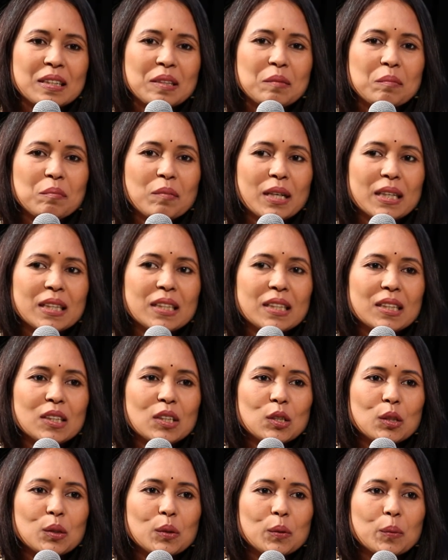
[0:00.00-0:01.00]
But
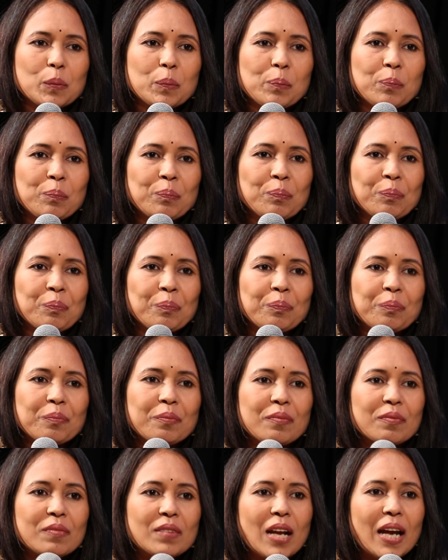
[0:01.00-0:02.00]

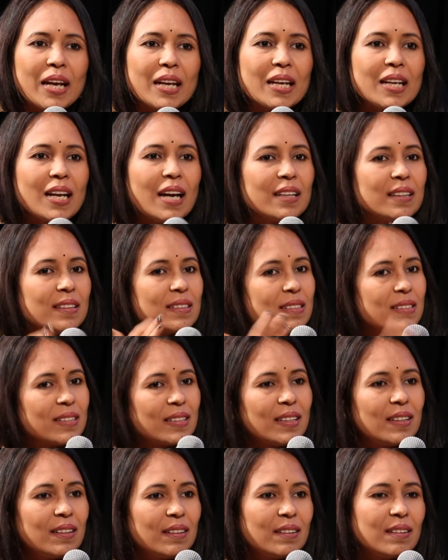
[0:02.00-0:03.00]
I can
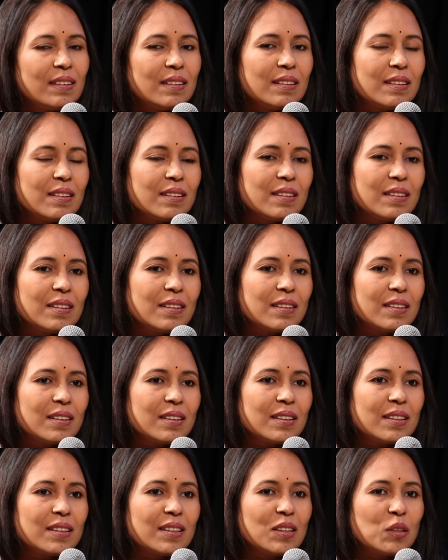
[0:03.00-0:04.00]
understand
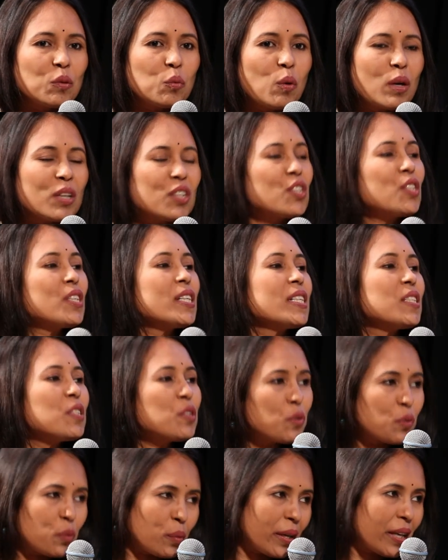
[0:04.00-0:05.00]
what
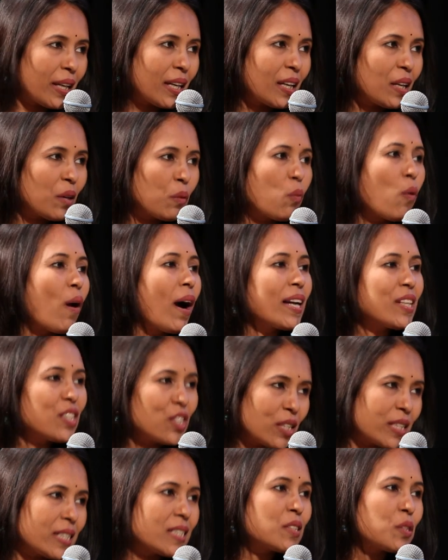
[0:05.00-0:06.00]
she's doing, why
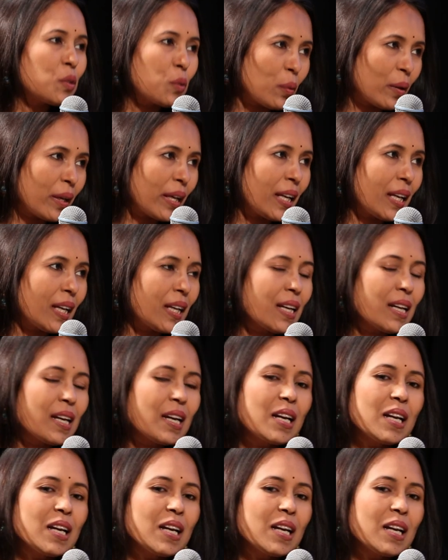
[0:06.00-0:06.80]
she's doing.